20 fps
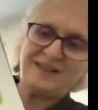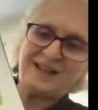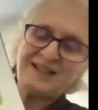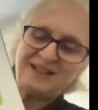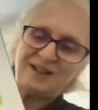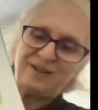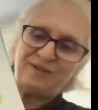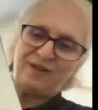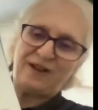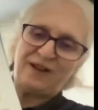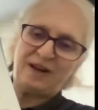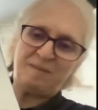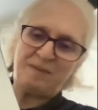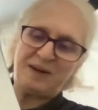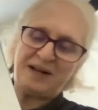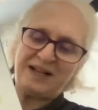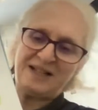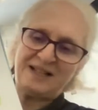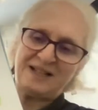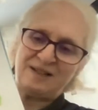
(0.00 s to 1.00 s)
That's a fun
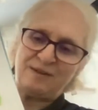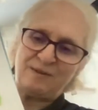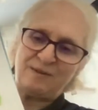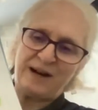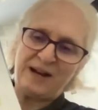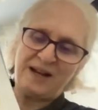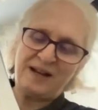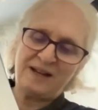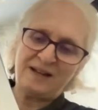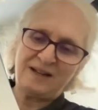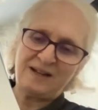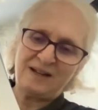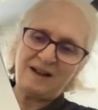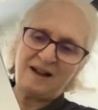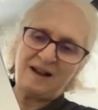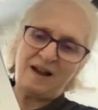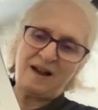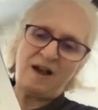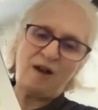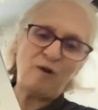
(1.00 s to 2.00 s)
place to wait.
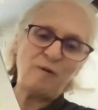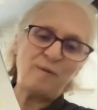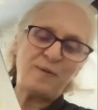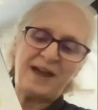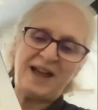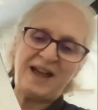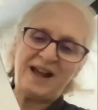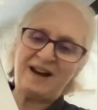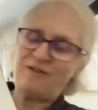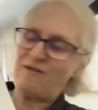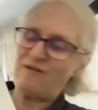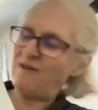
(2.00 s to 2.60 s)
I hope they had a